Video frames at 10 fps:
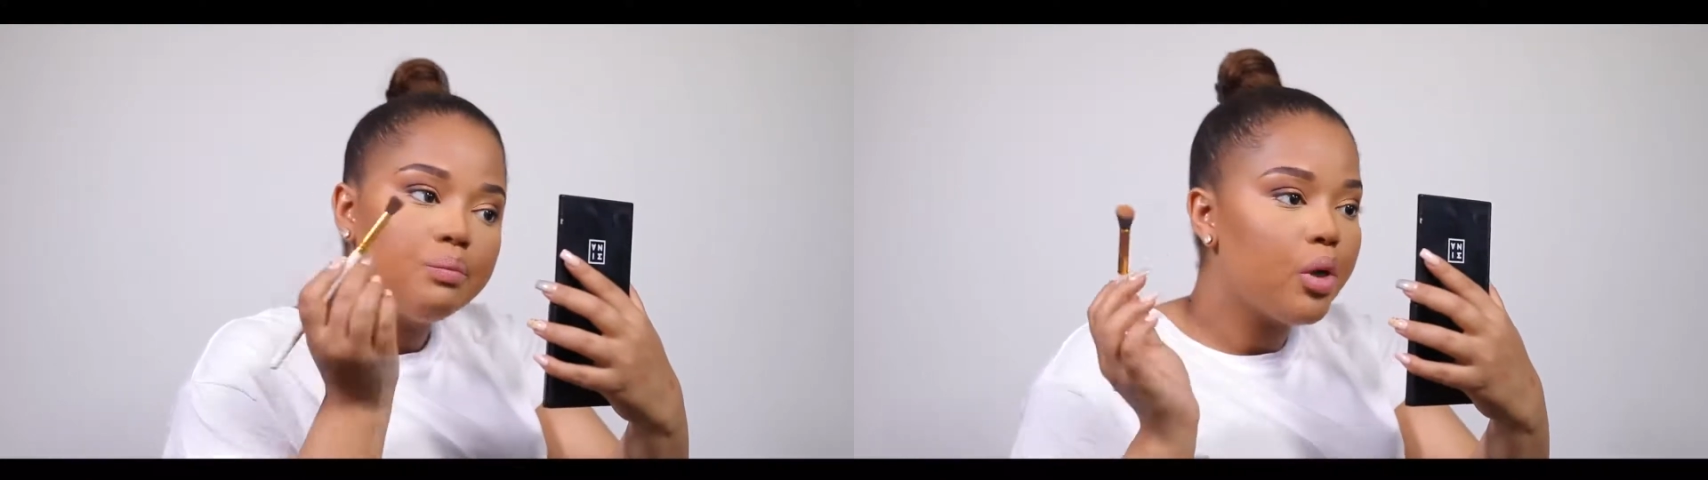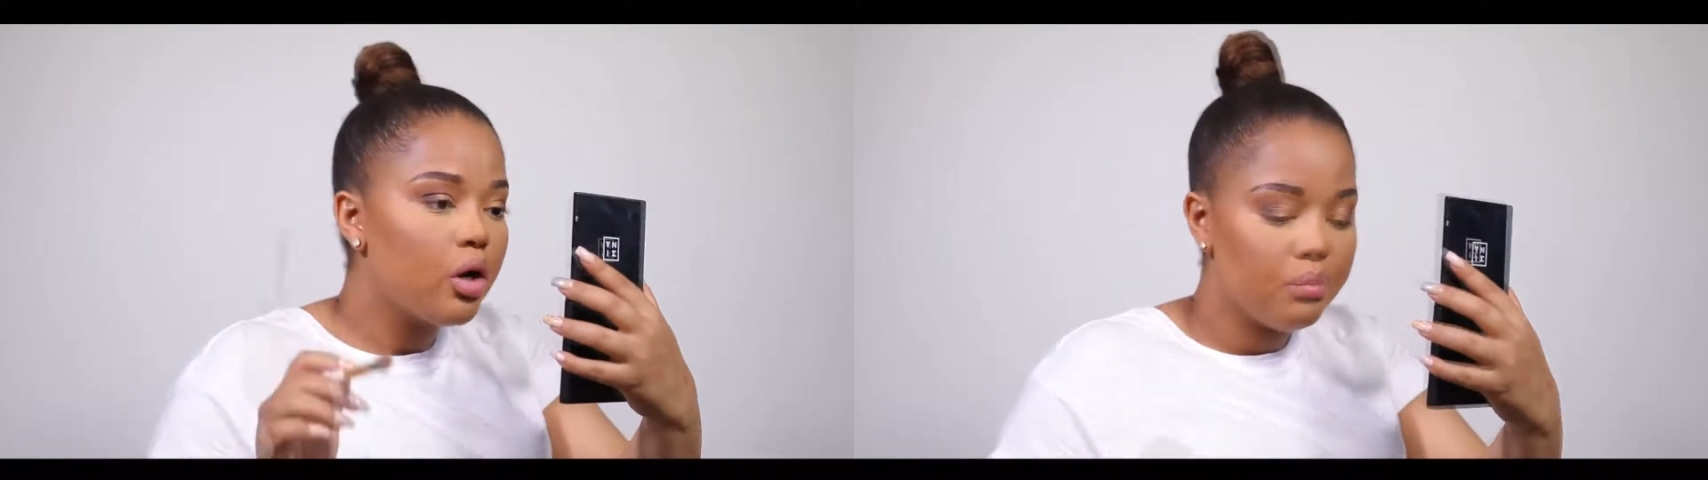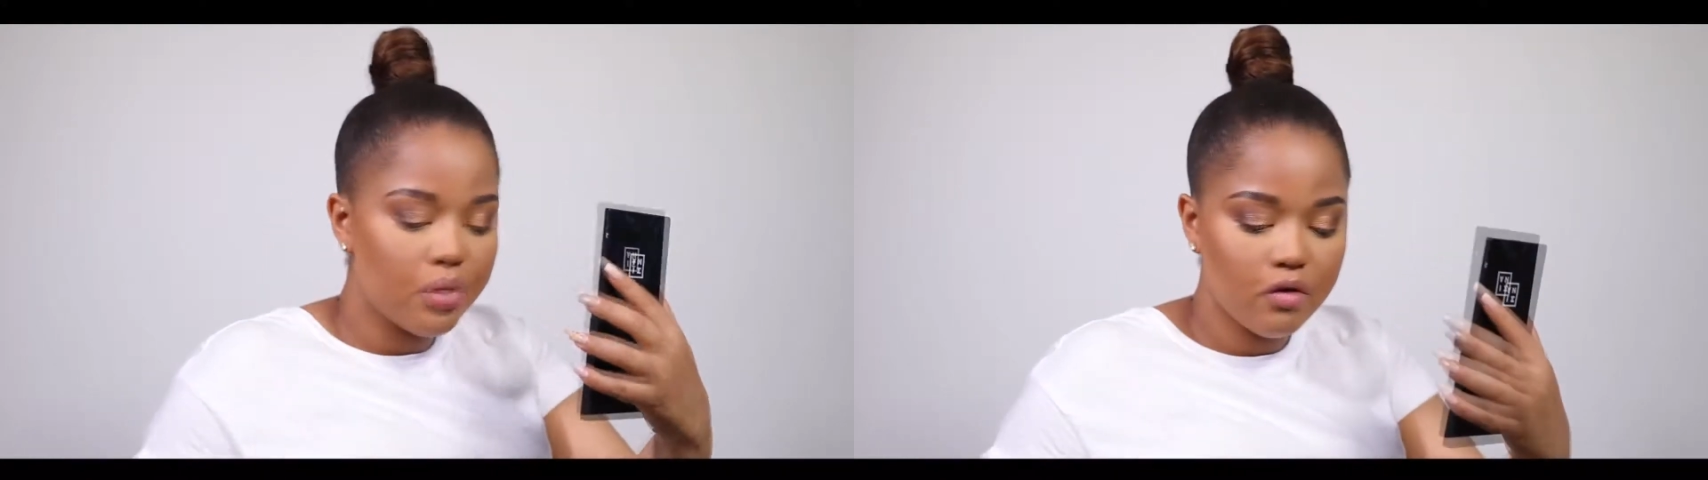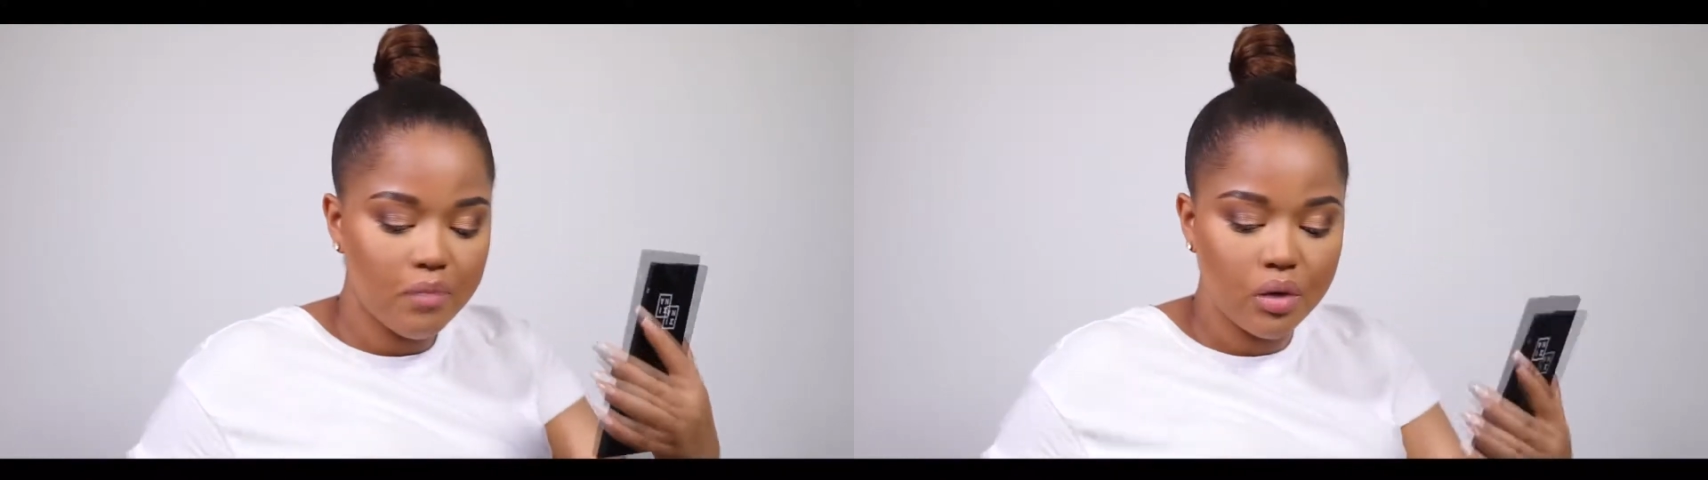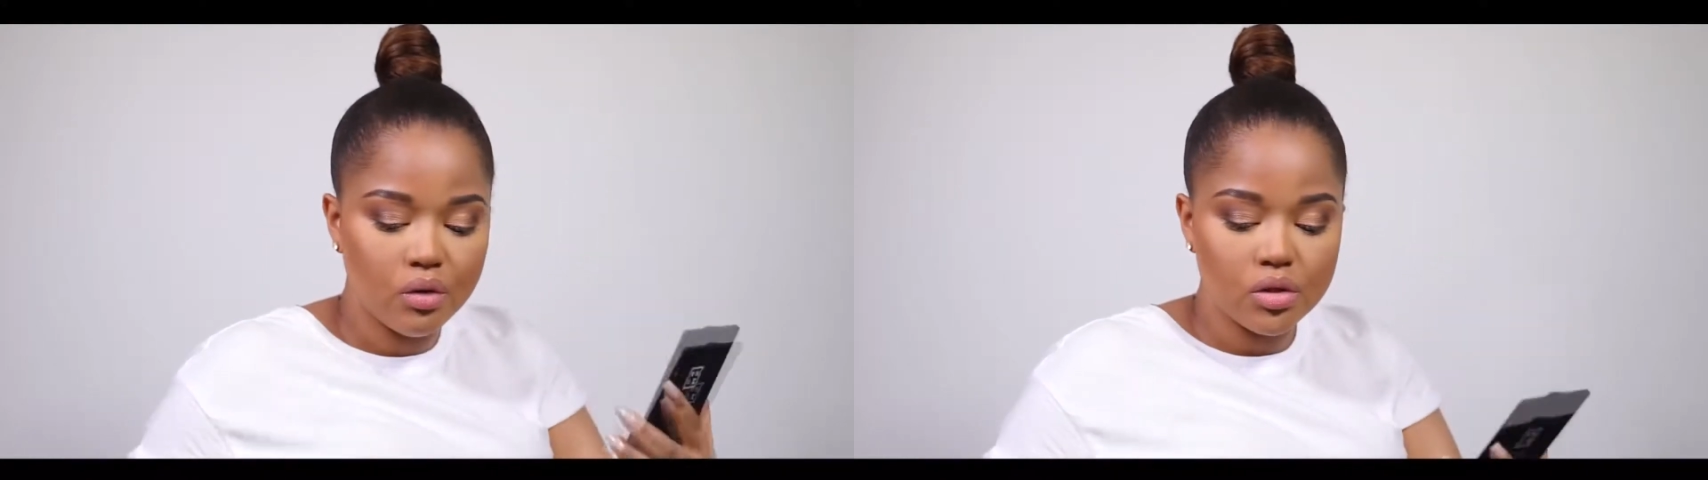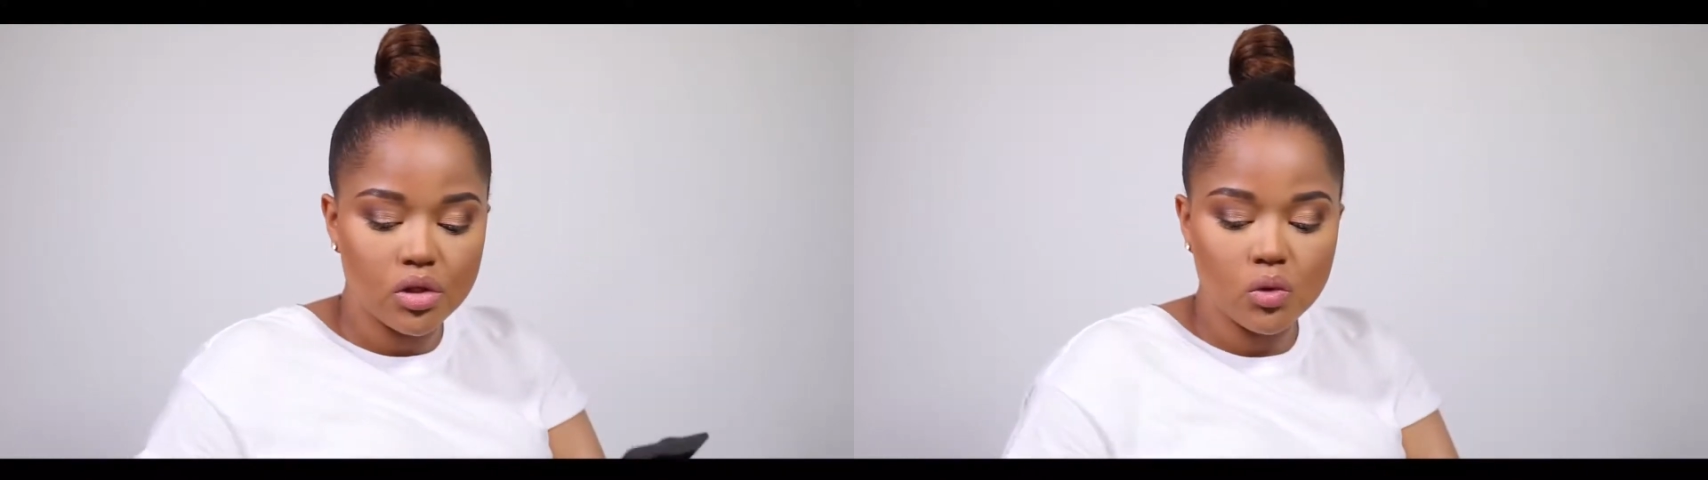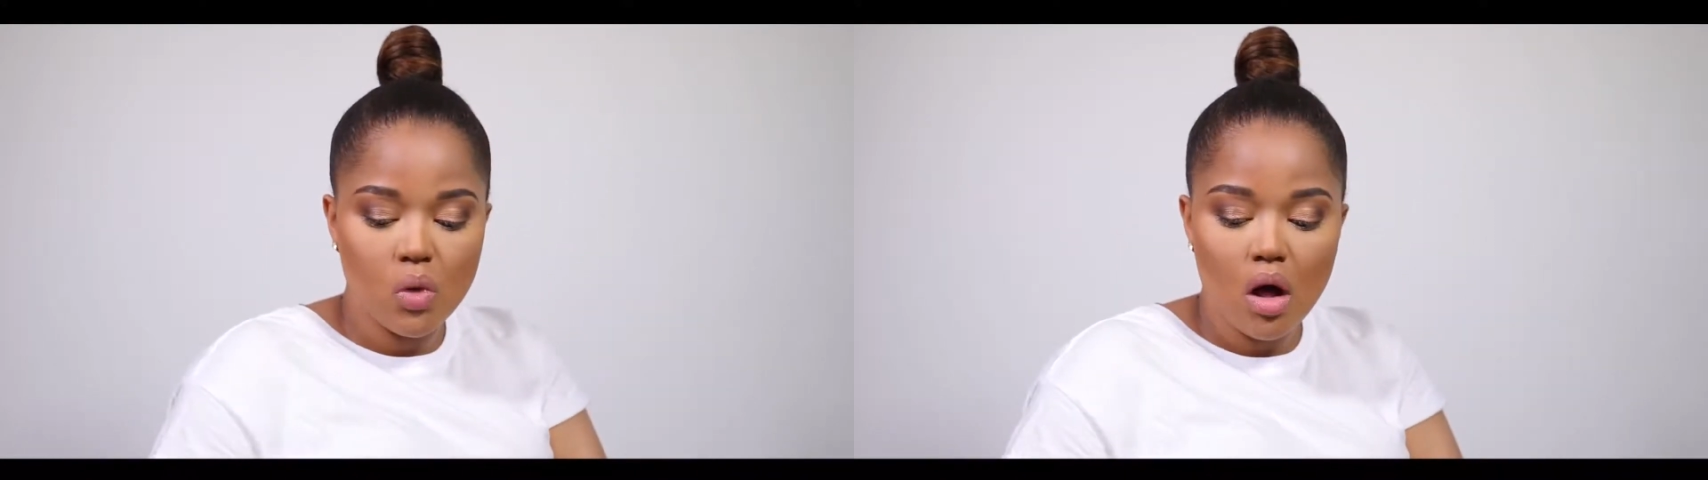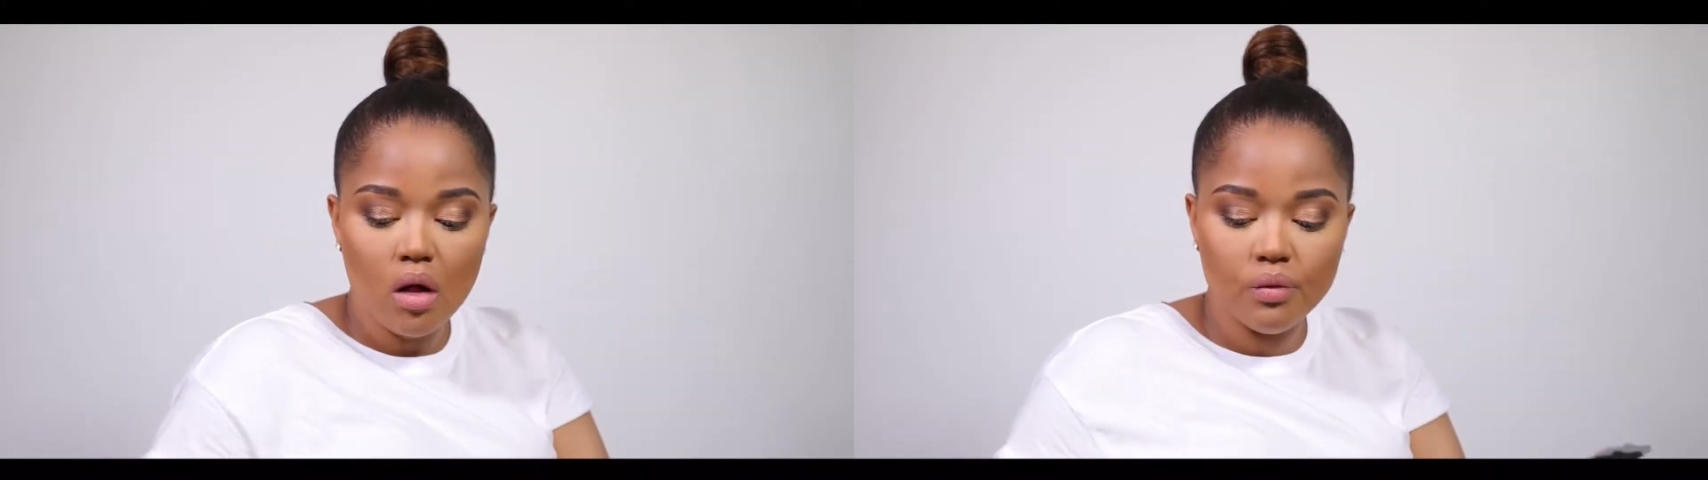bottom bit of my nose as
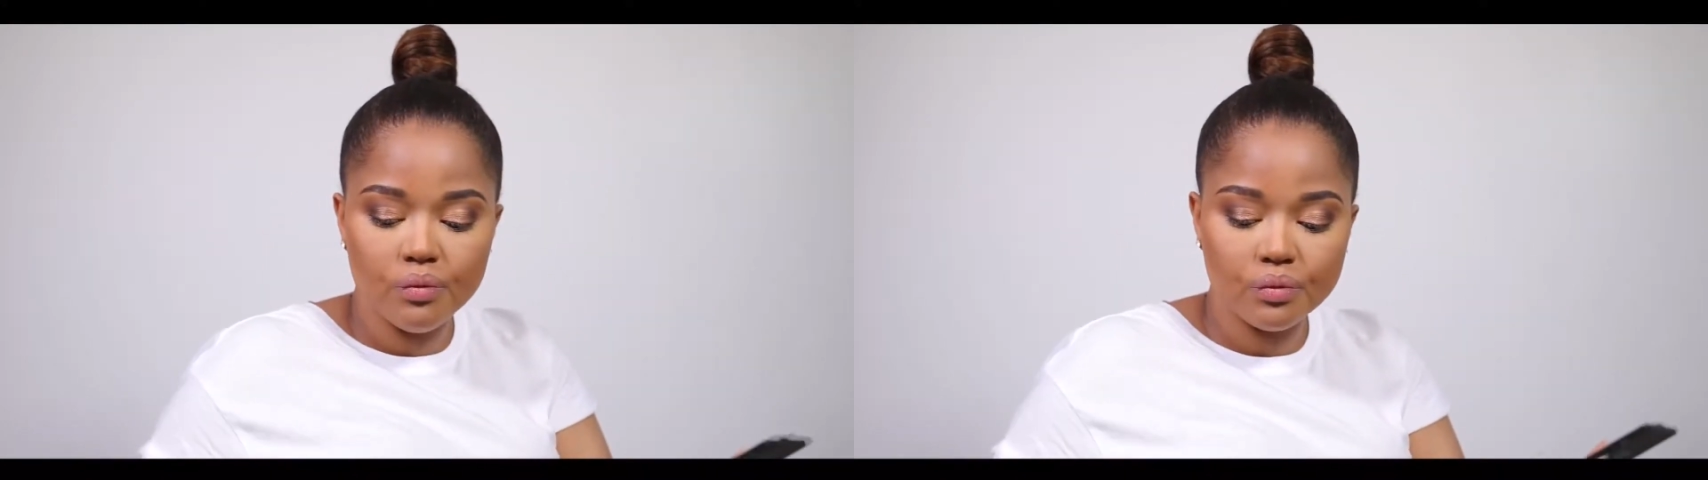well.